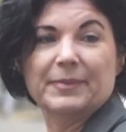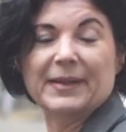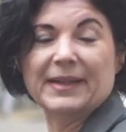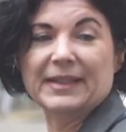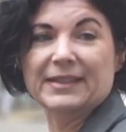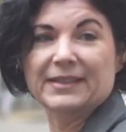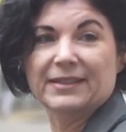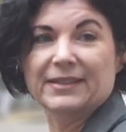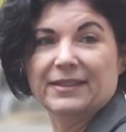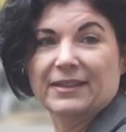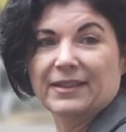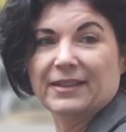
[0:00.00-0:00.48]
But,
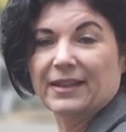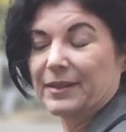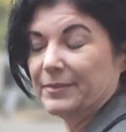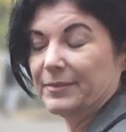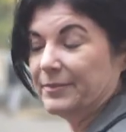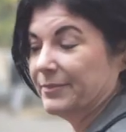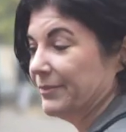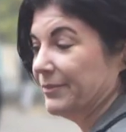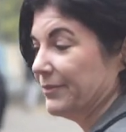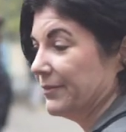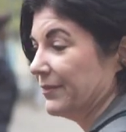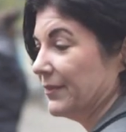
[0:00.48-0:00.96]

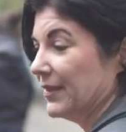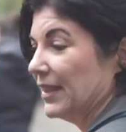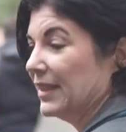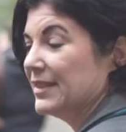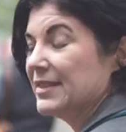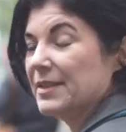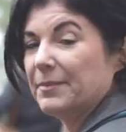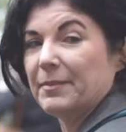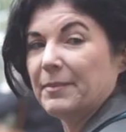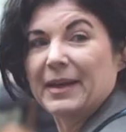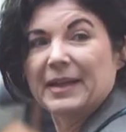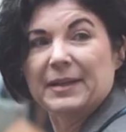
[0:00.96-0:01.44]

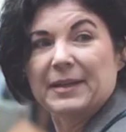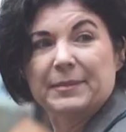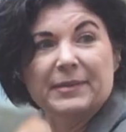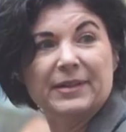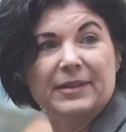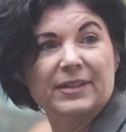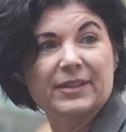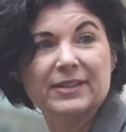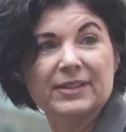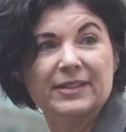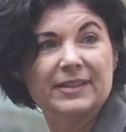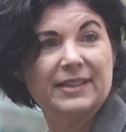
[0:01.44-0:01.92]
it's a modern
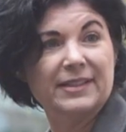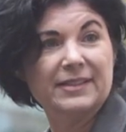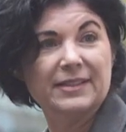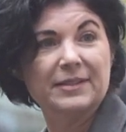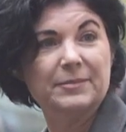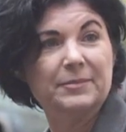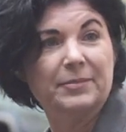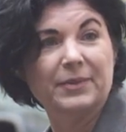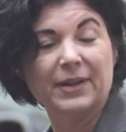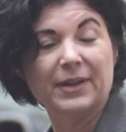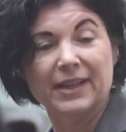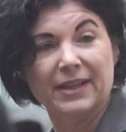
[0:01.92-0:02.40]
miracle he
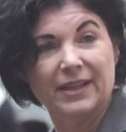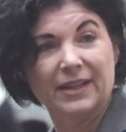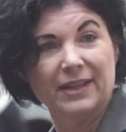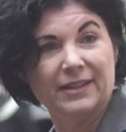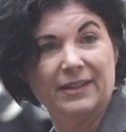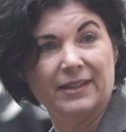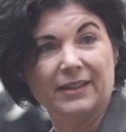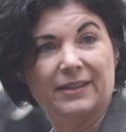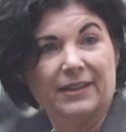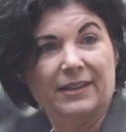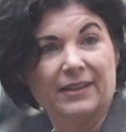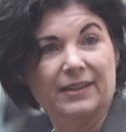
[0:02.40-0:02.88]
didn't break
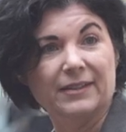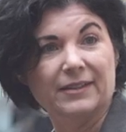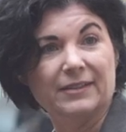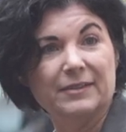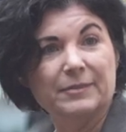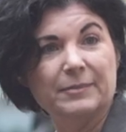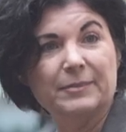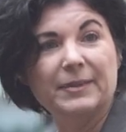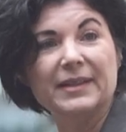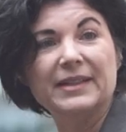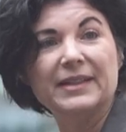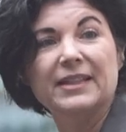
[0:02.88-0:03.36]
anything.
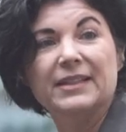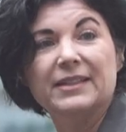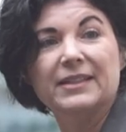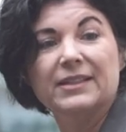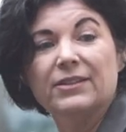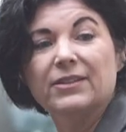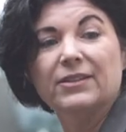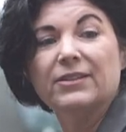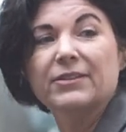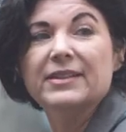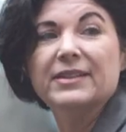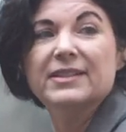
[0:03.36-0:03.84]
But,
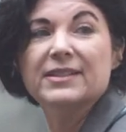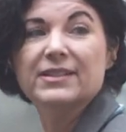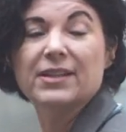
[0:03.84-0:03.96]
you know, his